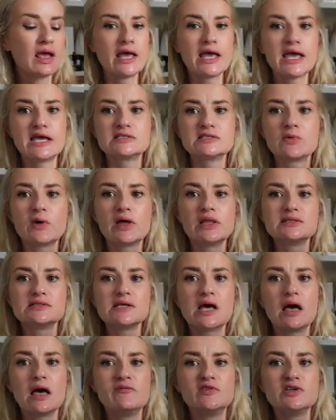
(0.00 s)
as well as
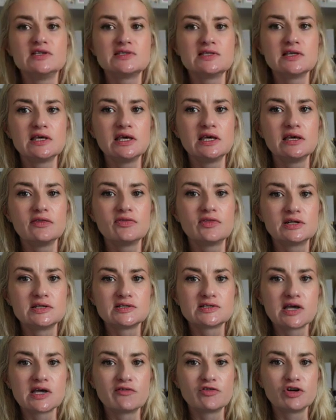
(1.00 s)
obviously the
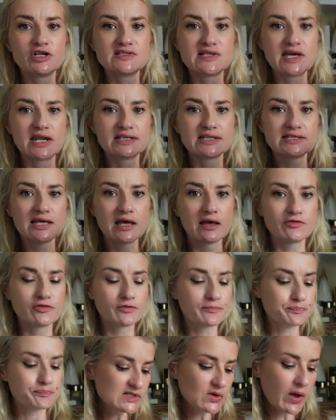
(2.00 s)
discovery set
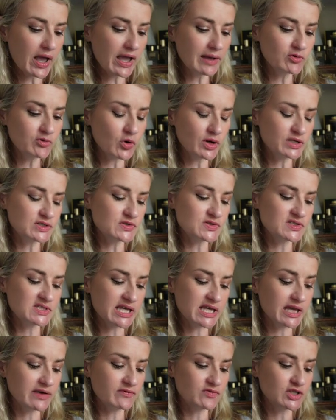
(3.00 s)
itself. So I'm going to
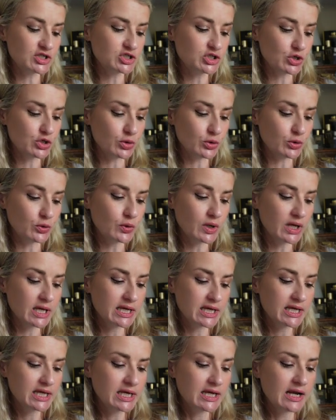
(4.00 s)
save the two
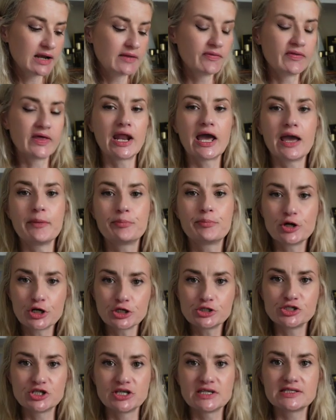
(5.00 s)
that I
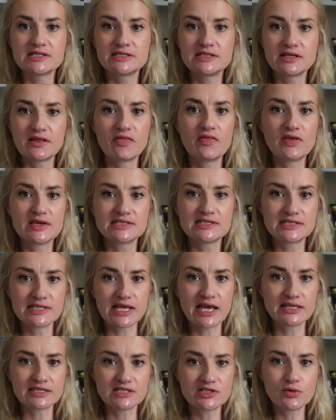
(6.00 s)
purchased the
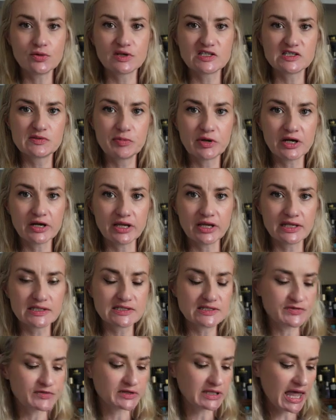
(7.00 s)
set to
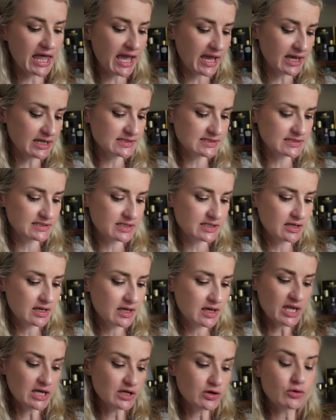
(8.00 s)
experience for last
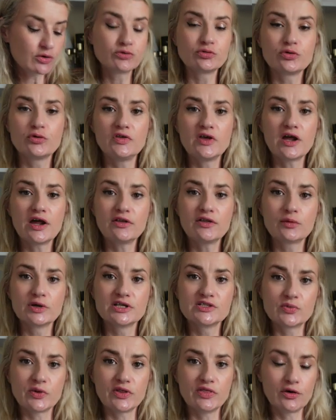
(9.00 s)
and go through the other
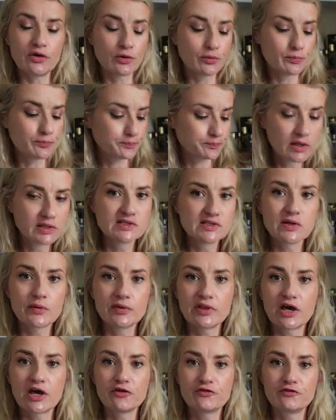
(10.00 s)
ones with you. So
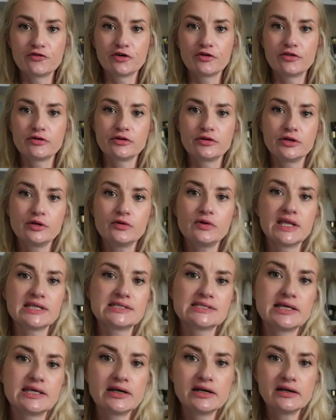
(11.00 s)
without further ado,
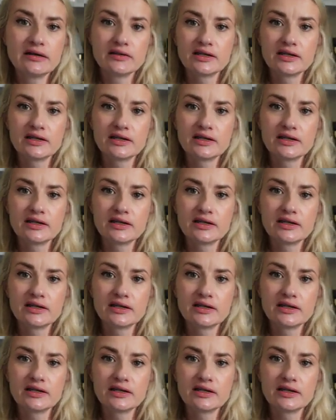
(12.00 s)
let's get into